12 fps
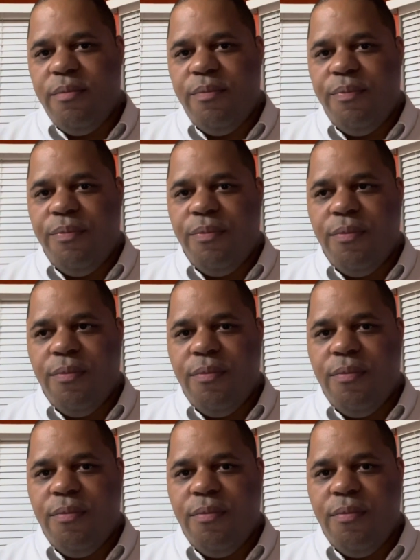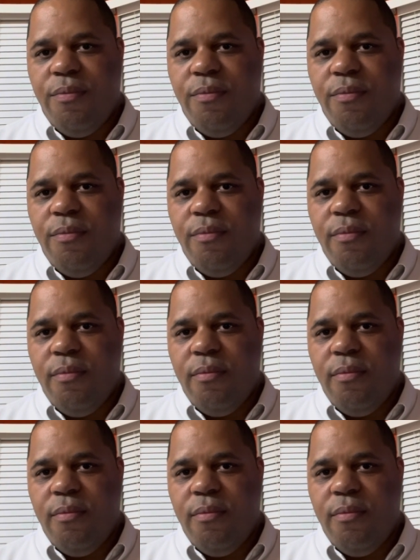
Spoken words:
[no speech]